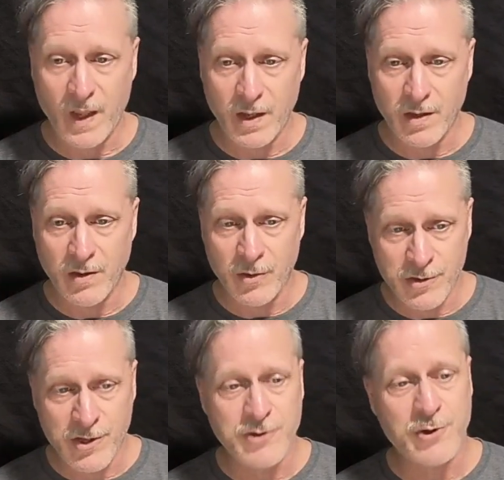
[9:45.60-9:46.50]
There's
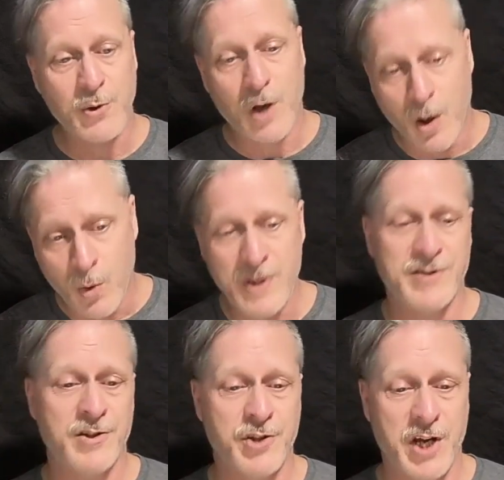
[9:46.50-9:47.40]
also always
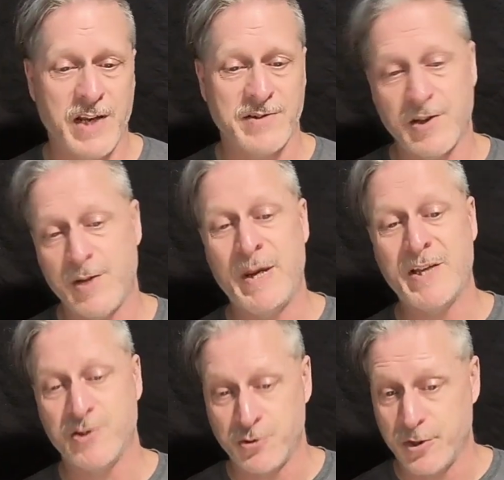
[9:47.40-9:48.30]
the chance that the
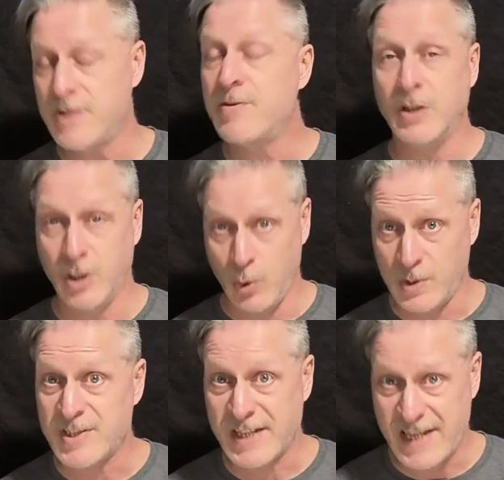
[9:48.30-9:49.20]
peasantry, the
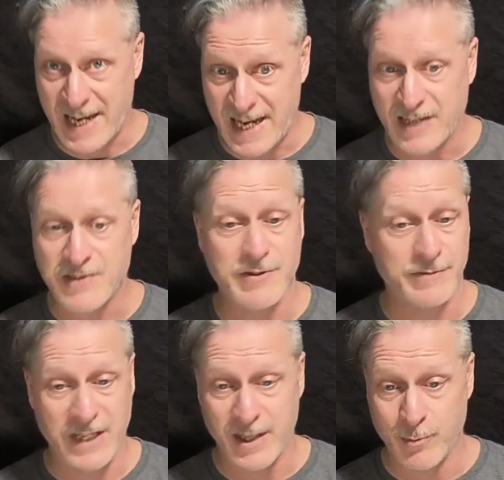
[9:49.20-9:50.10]
lowest caste of
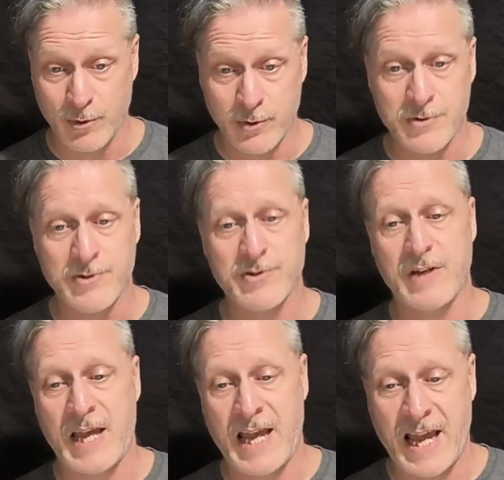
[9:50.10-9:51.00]
laborers,
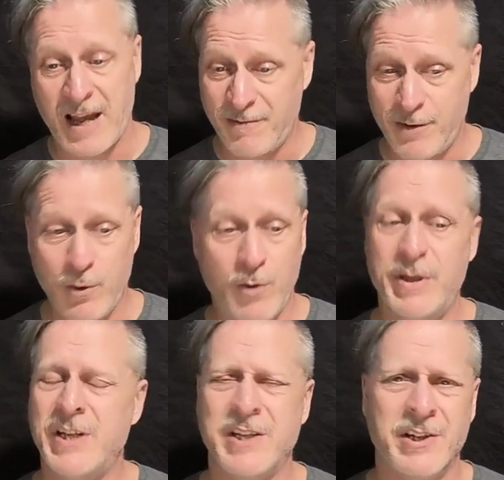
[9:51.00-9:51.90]
have no
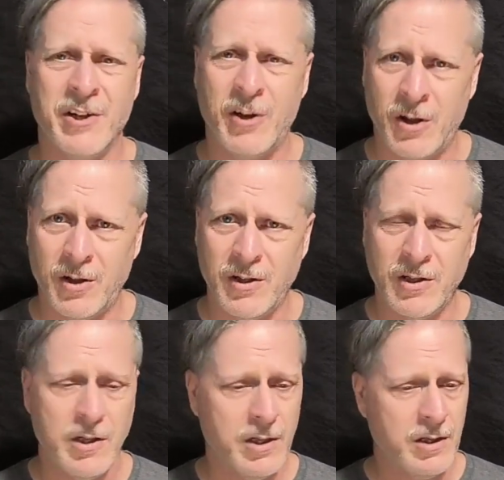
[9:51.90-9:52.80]
opinion at all.
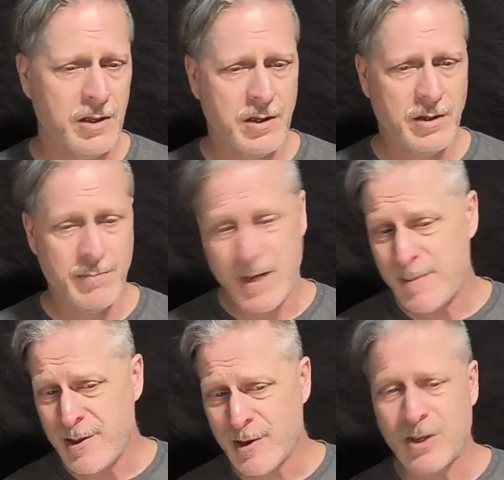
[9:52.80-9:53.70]
Maybe
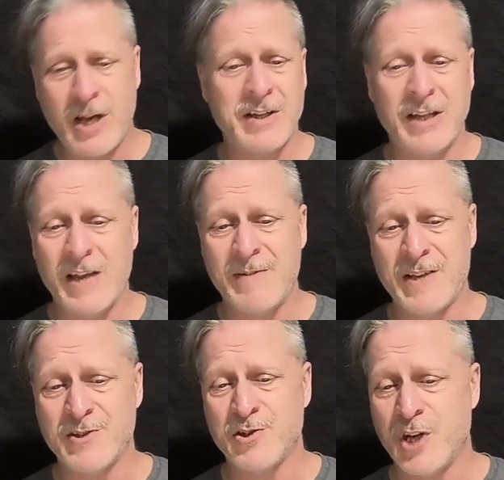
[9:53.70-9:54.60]
their lot in life
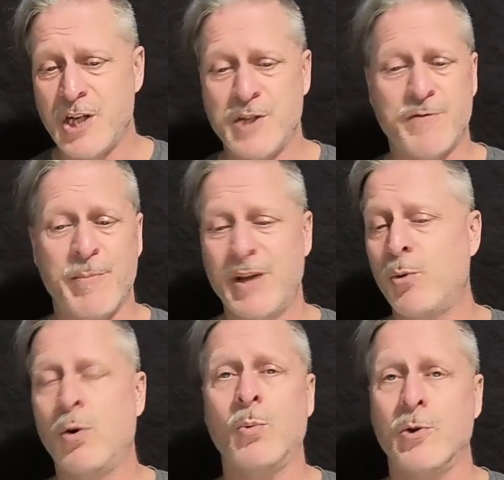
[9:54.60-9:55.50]
hasn't changed for better
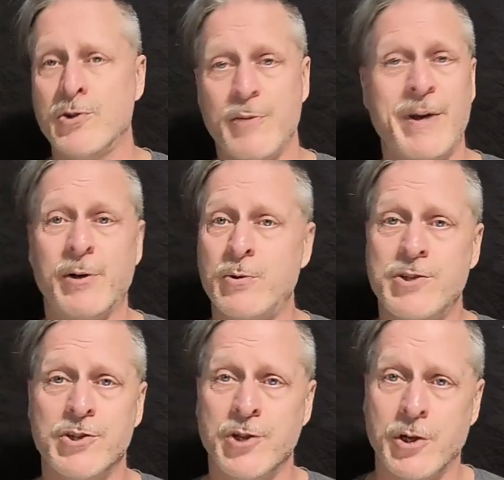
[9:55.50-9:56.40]
or worse, no matter who's in
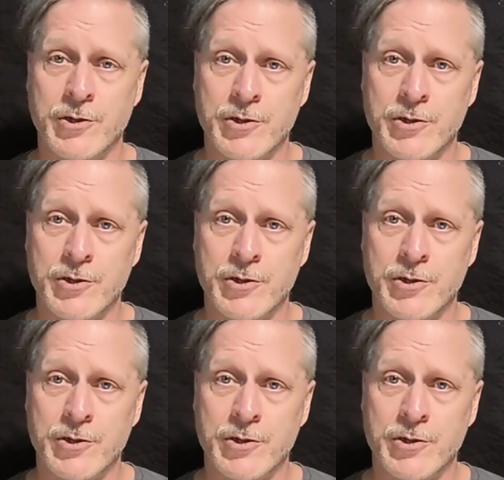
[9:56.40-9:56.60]
charge.